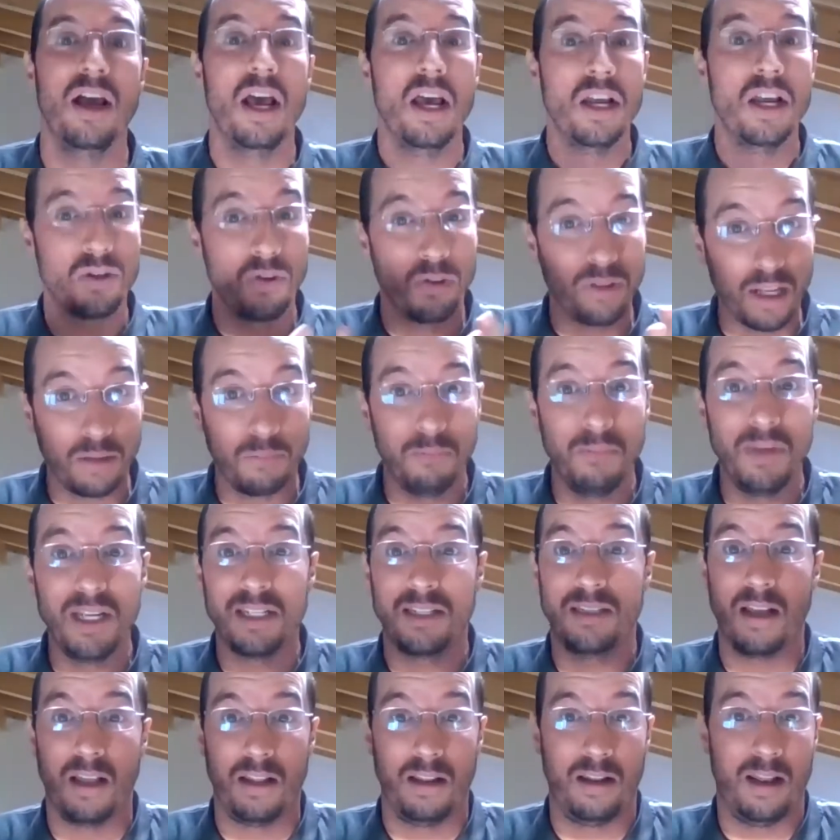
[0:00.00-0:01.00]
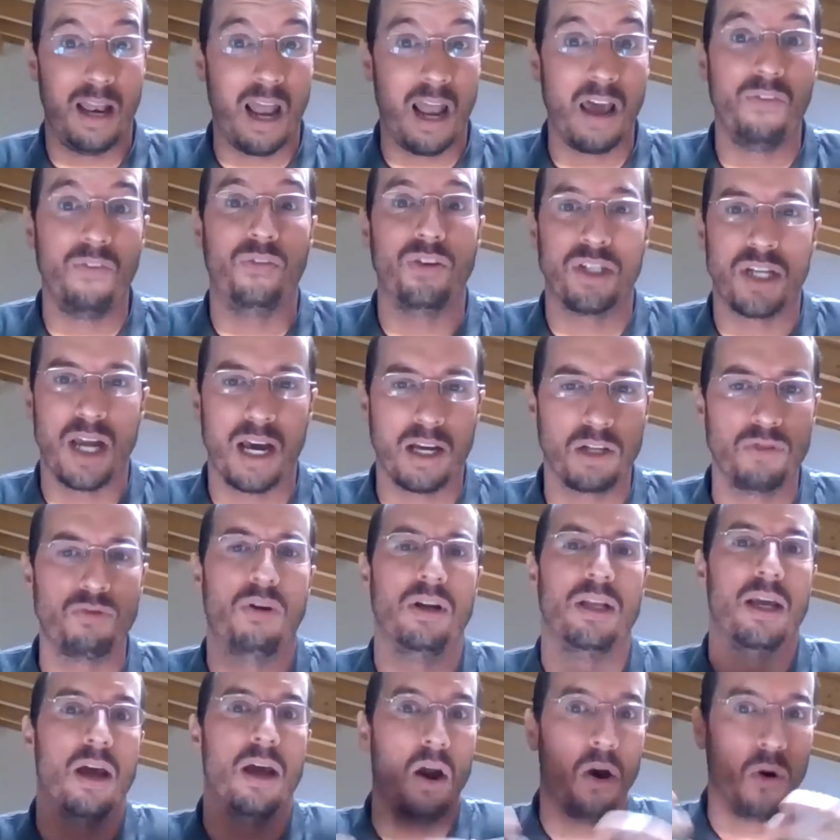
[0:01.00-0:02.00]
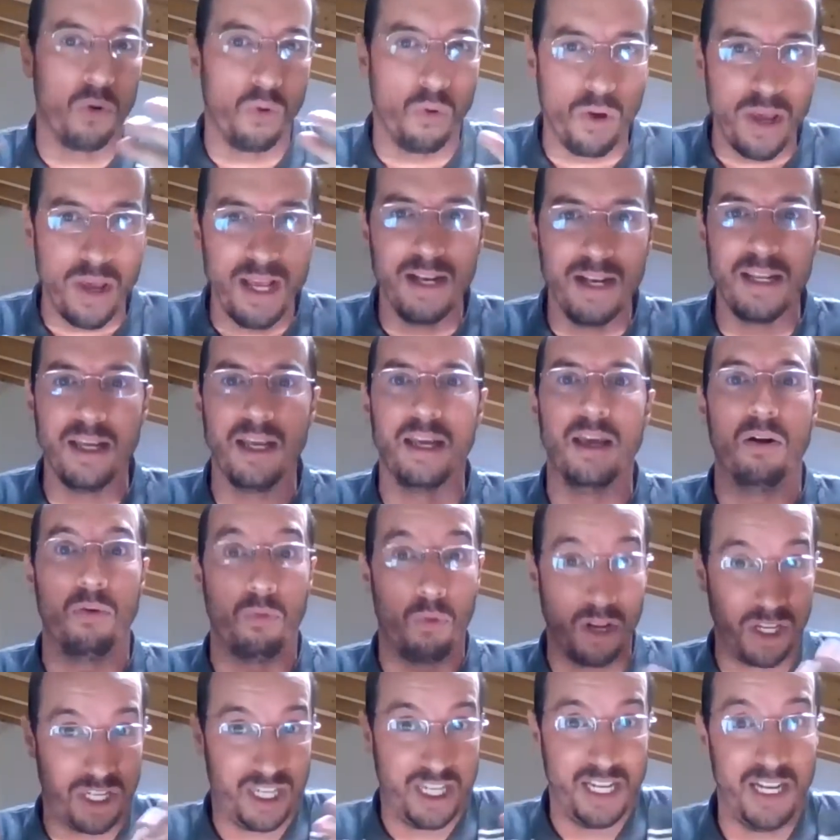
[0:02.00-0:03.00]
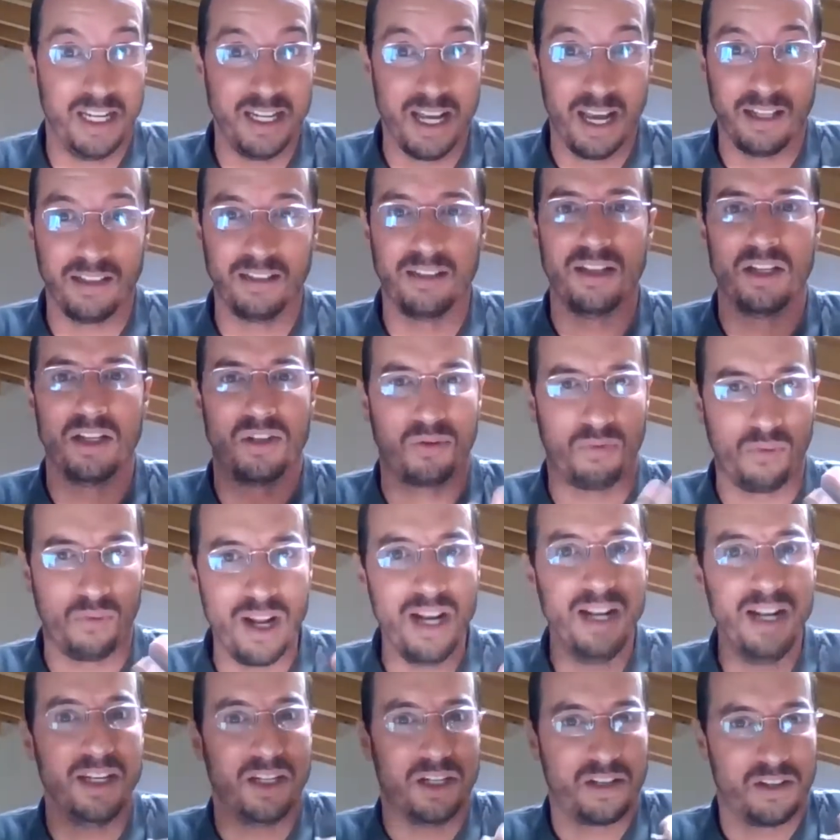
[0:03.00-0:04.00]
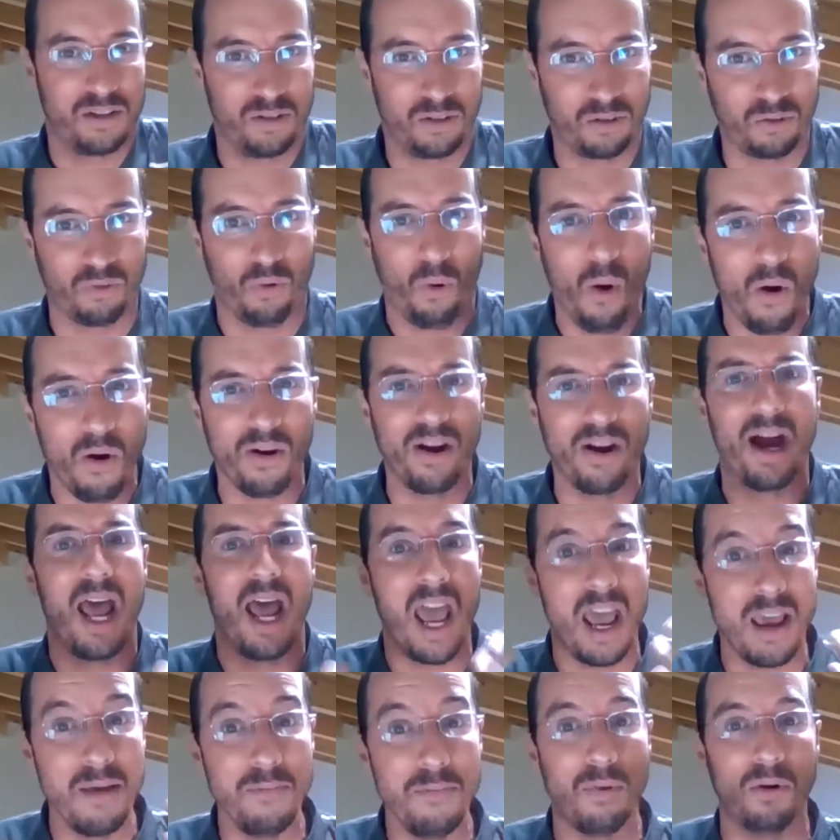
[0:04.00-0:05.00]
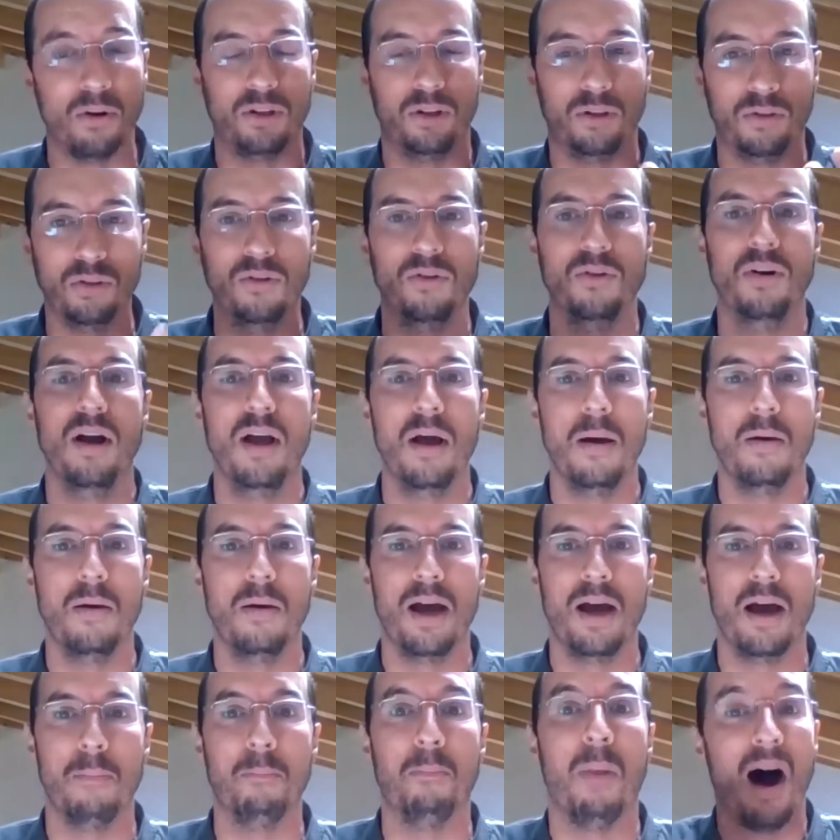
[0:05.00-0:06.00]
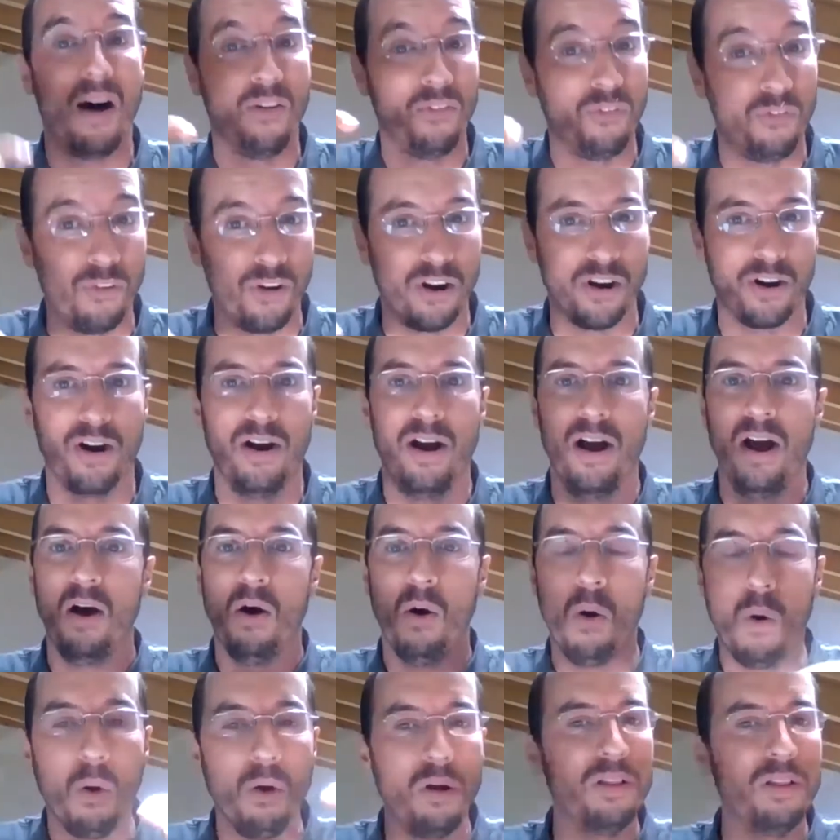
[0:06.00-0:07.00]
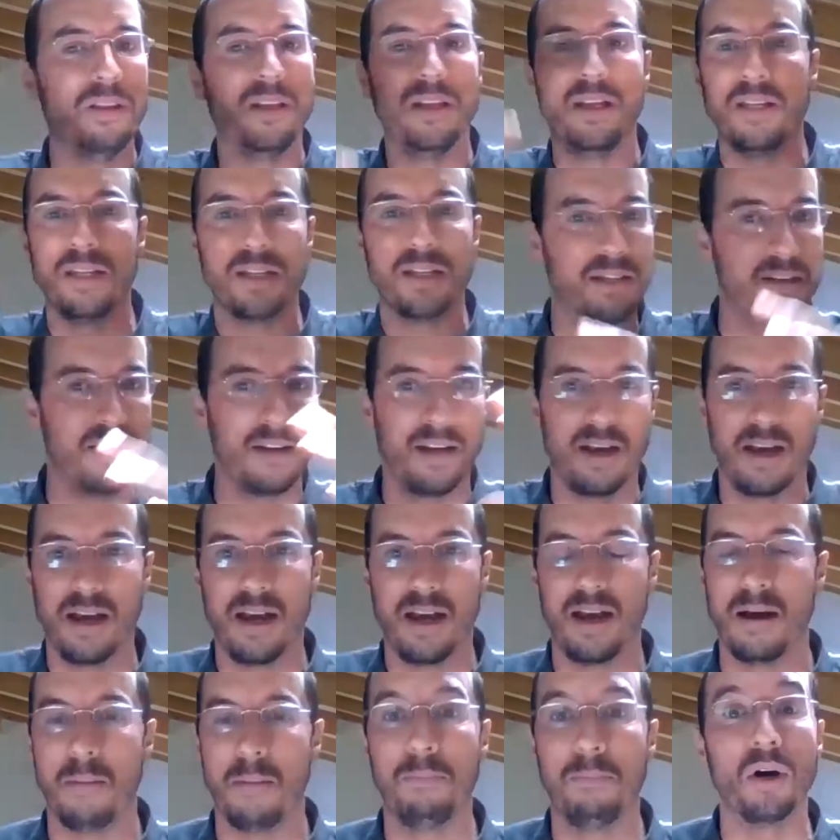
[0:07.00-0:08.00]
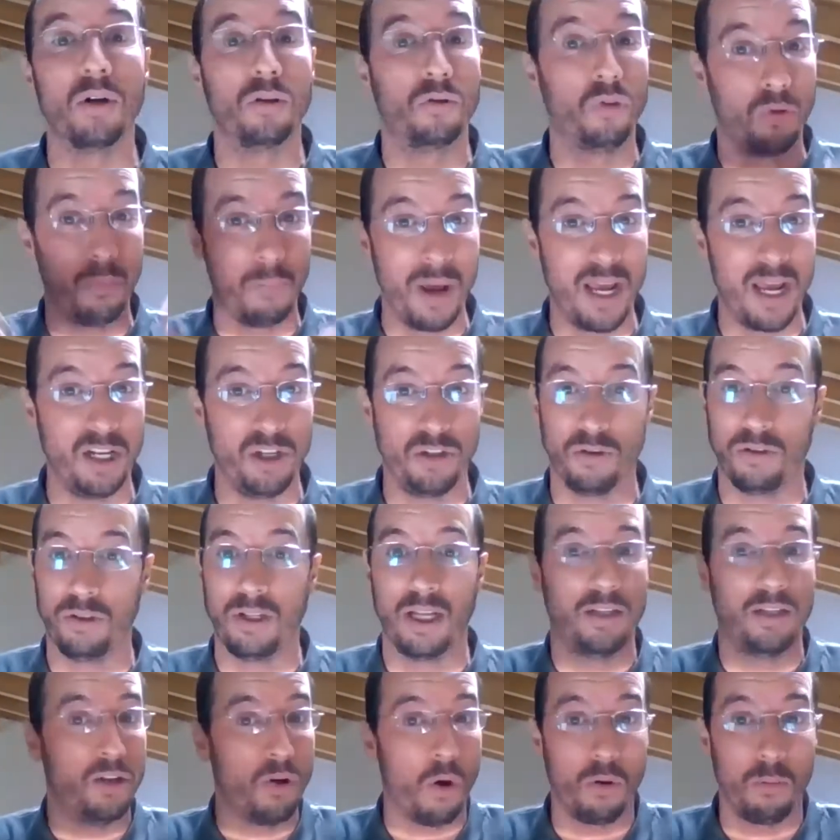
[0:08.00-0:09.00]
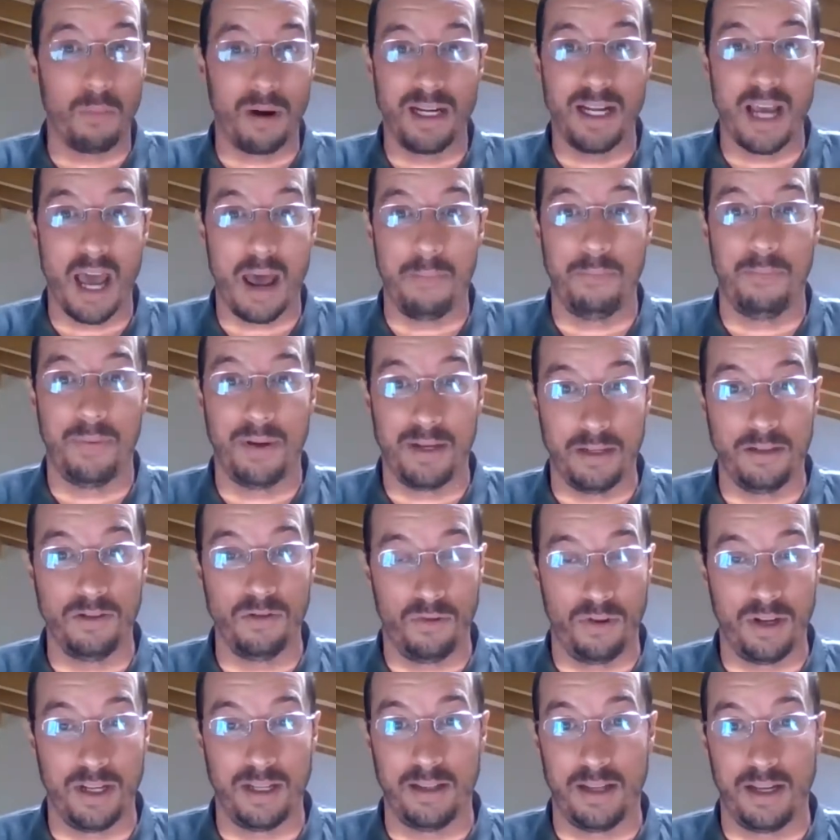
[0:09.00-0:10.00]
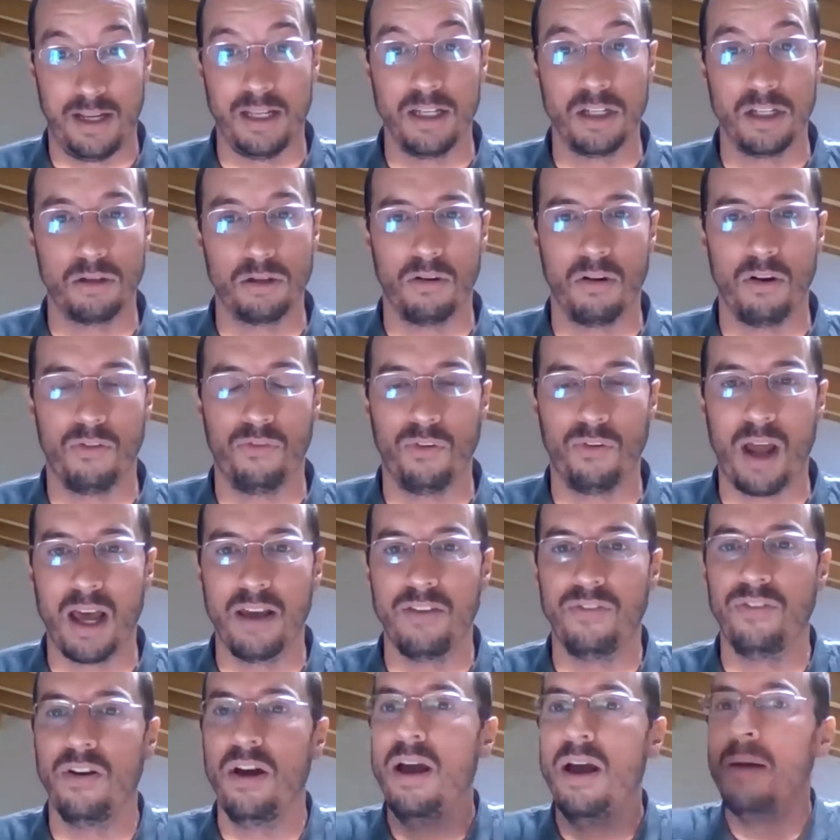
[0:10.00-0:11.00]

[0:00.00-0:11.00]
So that means that life is actually really resilient. It's really strong, able to buffer all these perturbations that normally happen during the history of life.